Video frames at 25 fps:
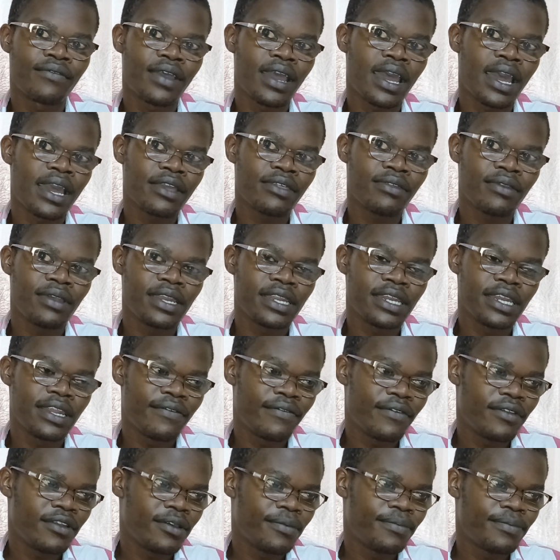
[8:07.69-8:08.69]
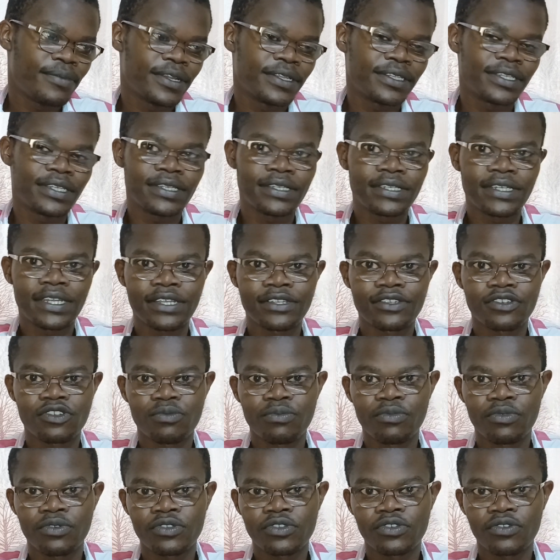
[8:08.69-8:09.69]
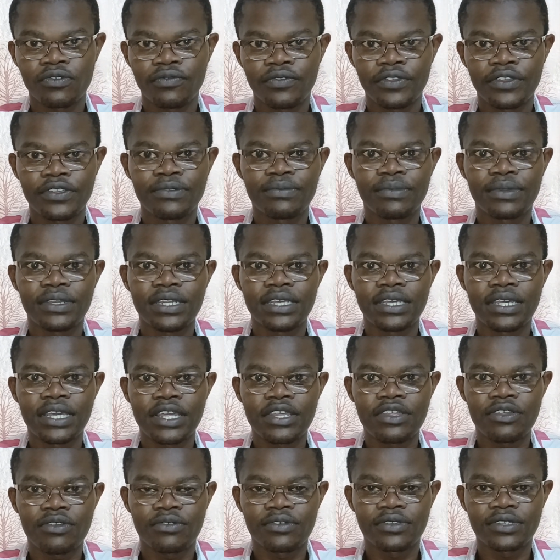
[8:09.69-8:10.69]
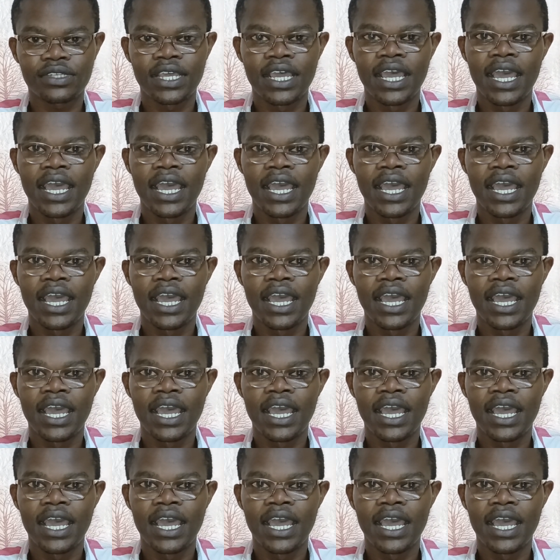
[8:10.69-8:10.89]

actually developed resistance to most of these medications,